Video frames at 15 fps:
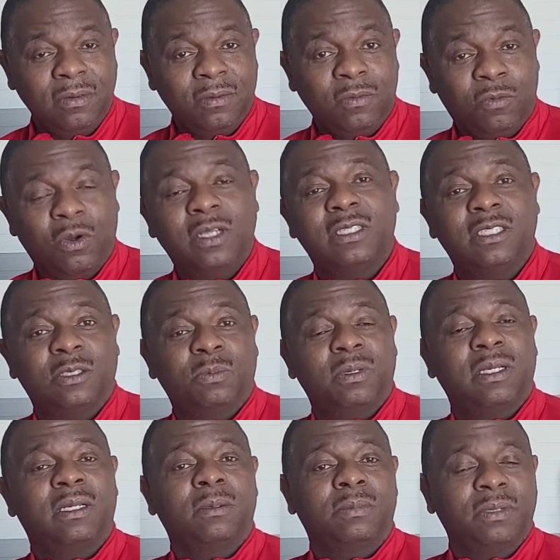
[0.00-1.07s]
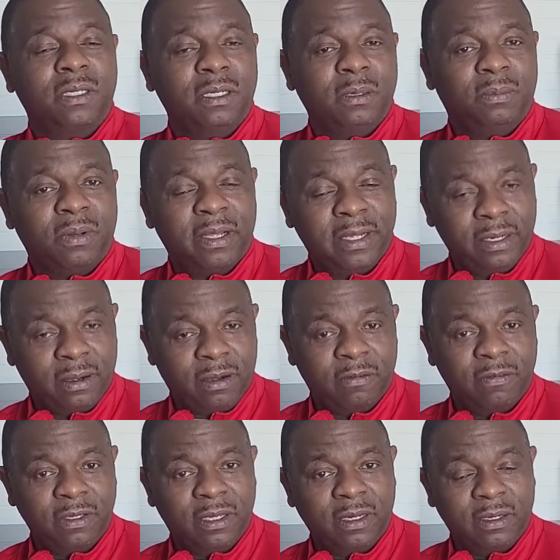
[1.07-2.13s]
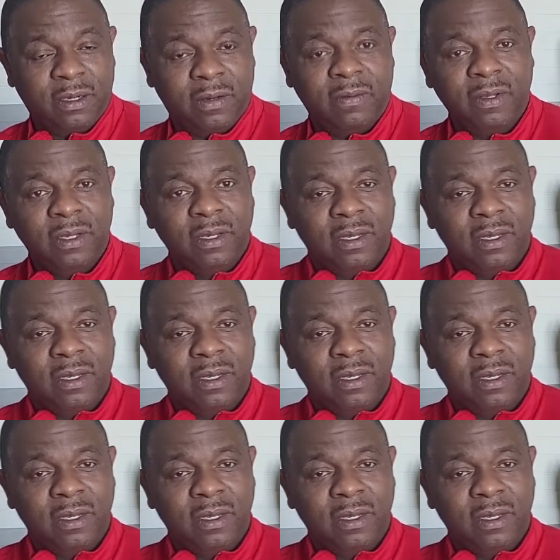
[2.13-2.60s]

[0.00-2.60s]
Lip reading: once it's been completely paid off and cleared.